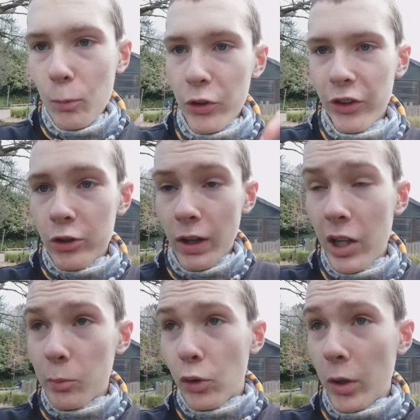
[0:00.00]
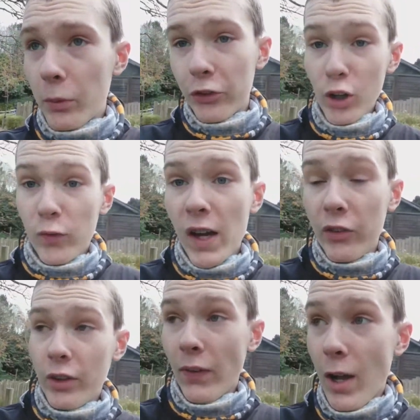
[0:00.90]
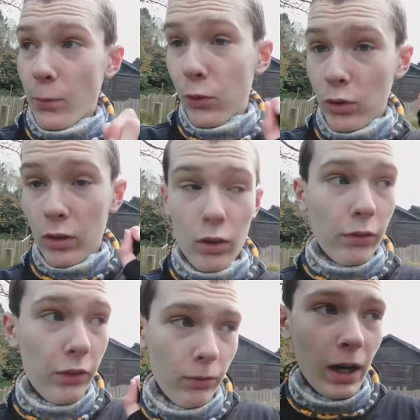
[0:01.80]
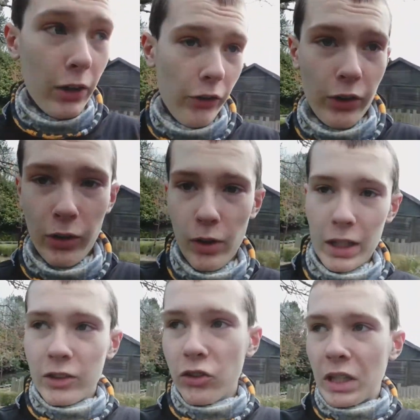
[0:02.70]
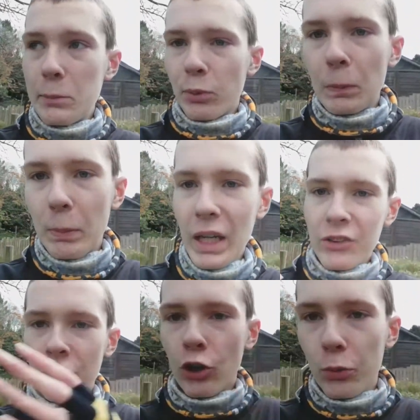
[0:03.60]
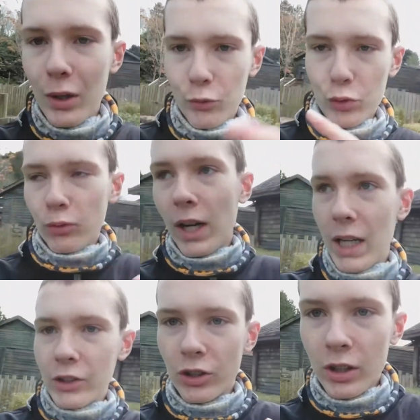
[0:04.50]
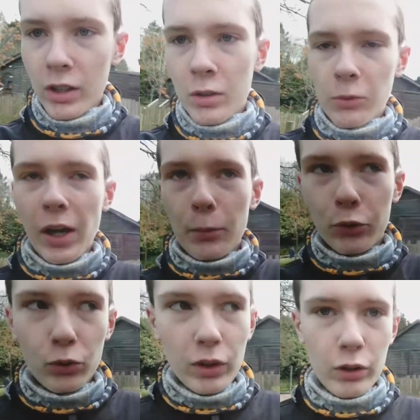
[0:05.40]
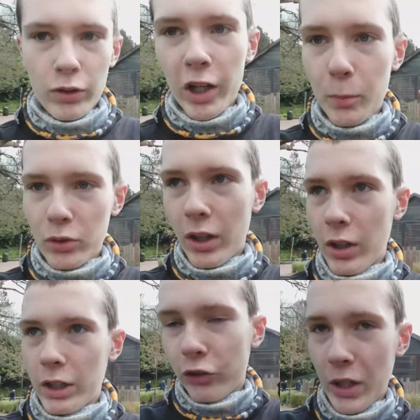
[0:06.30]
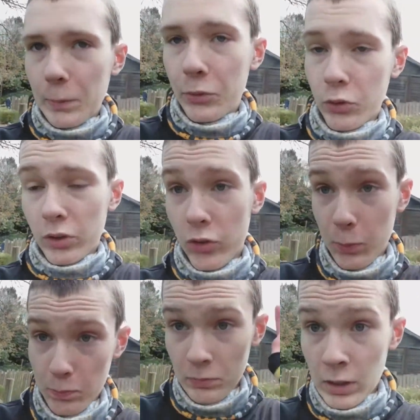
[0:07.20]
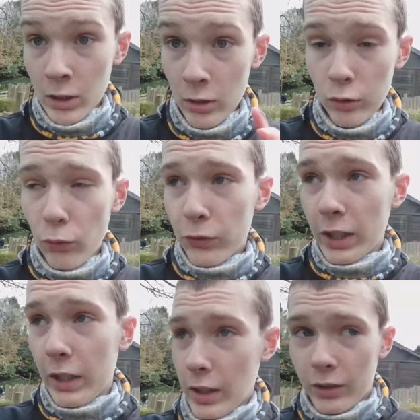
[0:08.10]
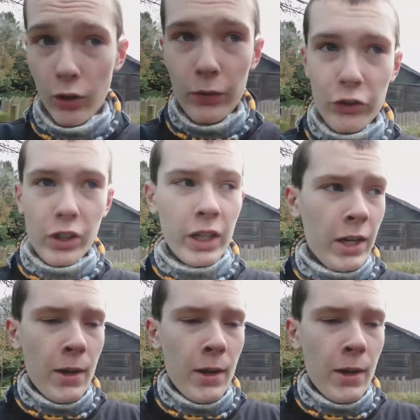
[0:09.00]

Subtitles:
was incredible. It was so fast. I've absolutely loved the ride. It just keeps up the pacing all the way through the ride. It was absolutely incredible. I just absolutely just loved it. And obviously,